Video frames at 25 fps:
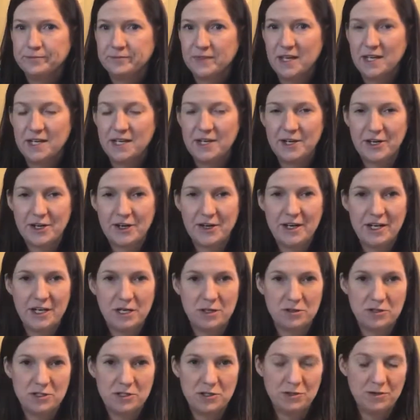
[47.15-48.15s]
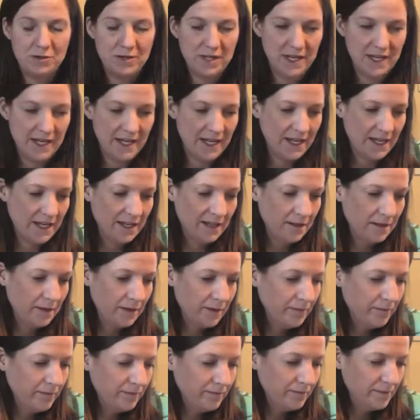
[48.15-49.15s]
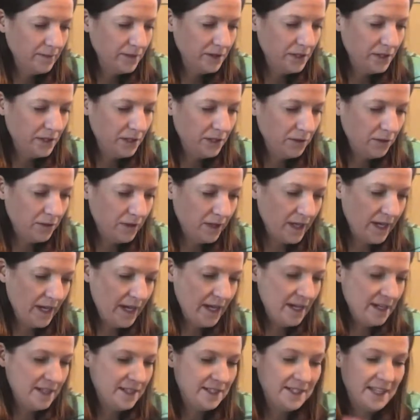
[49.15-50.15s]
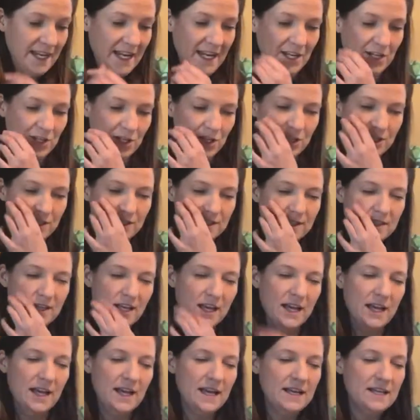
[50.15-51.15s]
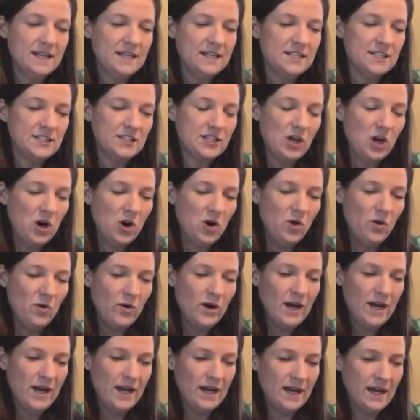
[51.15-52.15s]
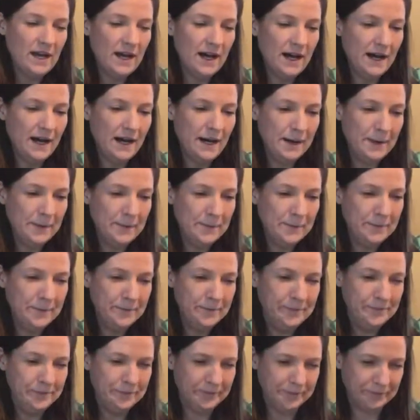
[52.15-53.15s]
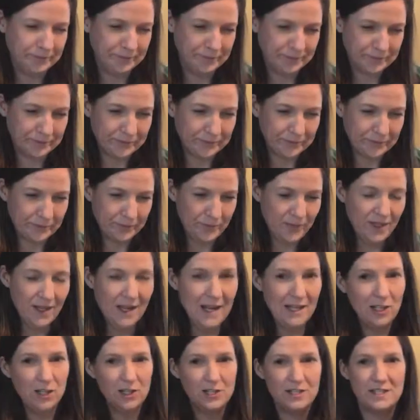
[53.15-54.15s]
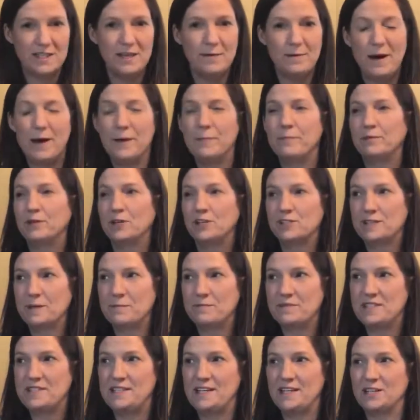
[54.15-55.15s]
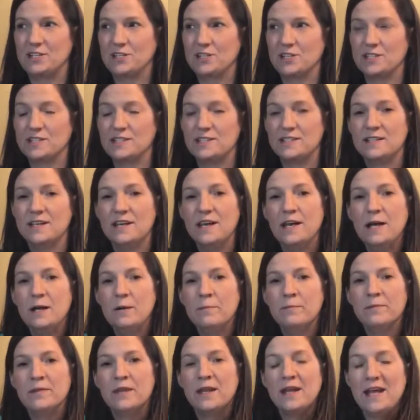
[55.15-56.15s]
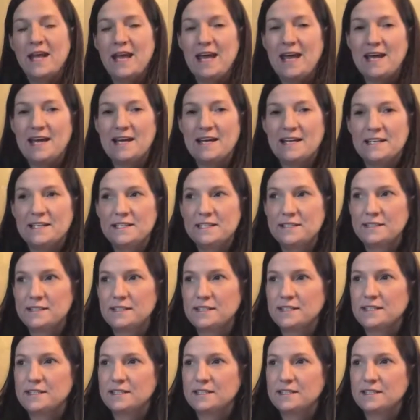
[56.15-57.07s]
adhere, to the standards. So I looked them up, looked up the standards, and